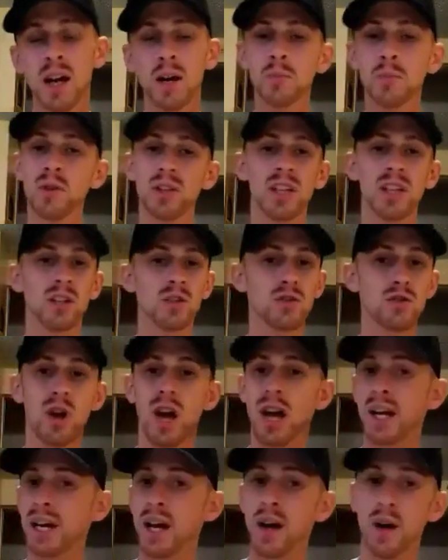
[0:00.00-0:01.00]
I'm on there
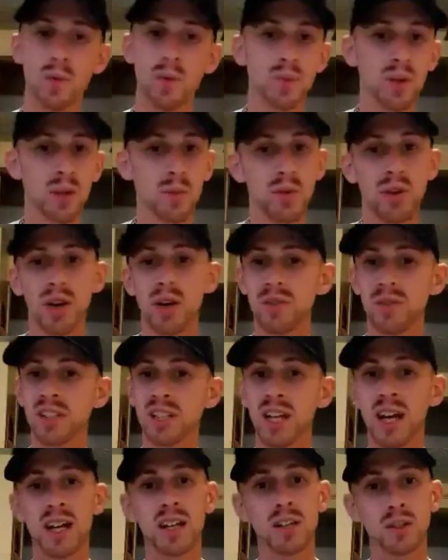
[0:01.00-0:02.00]
trying to help people every
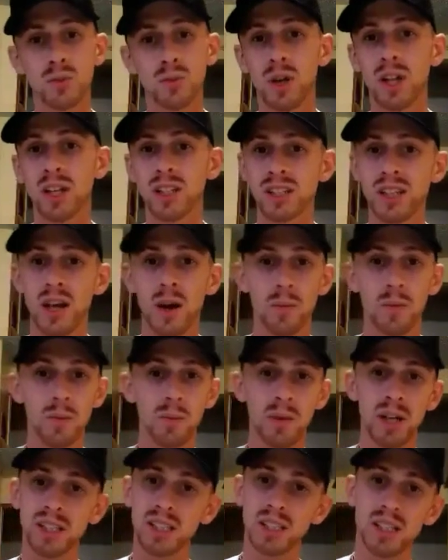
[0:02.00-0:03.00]
day as well as
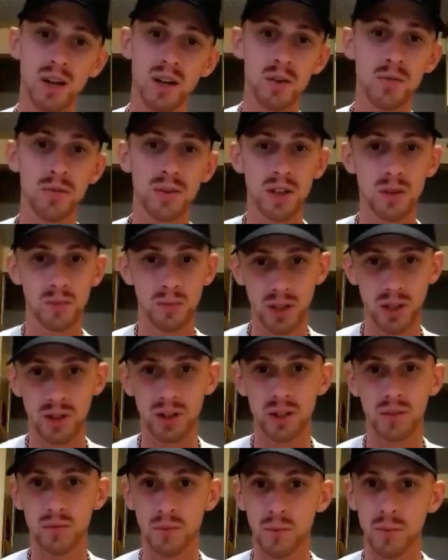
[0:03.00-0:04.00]
helping myself, and I'm
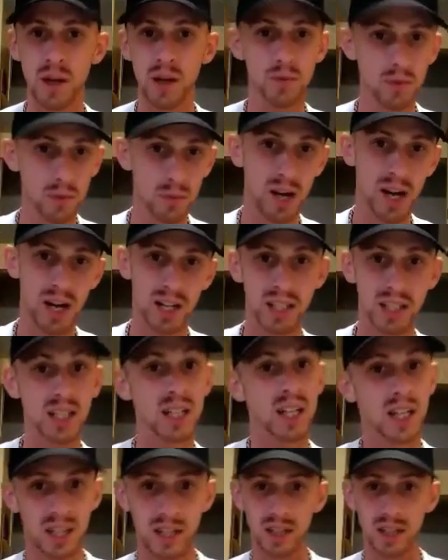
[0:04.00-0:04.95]
learning from everybody,